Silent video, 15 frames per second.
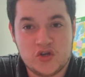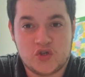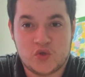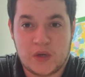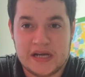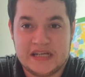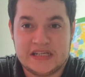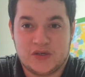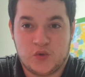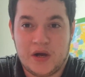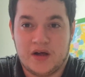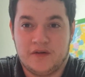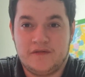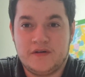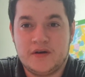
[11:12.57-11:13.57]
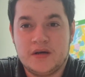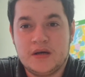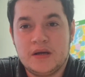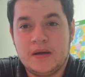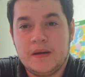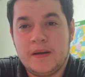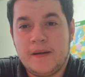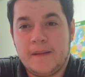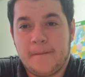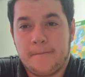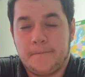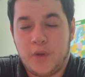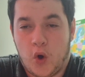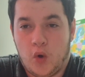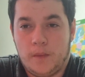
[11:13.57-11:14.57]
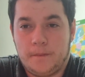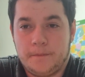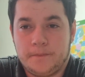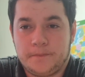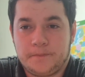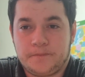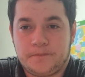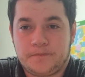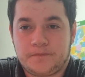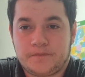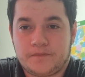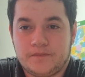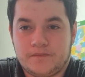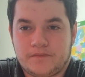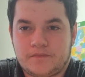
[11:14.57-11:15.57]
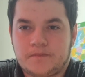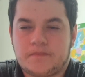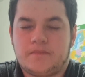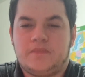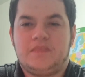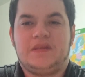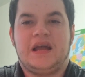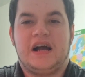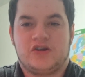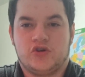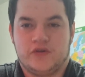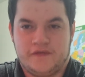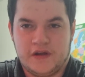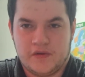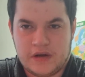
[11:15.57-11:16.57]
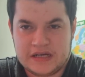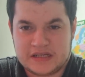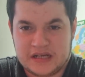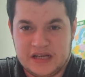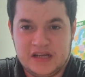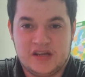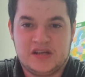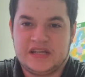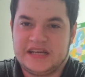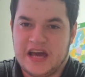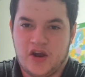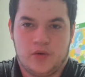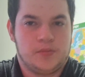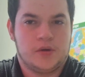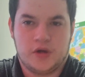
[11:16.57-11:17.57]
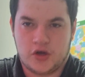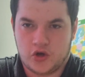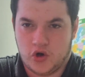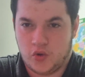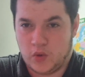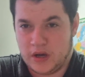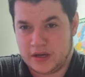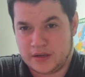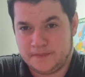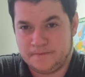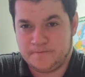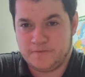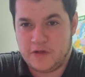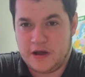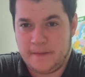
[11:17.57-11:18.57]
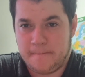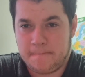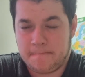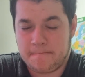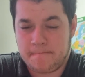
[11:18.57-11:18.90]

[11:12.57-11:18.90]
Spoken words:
20 to 12. But I could theoretically get up and go to work, right?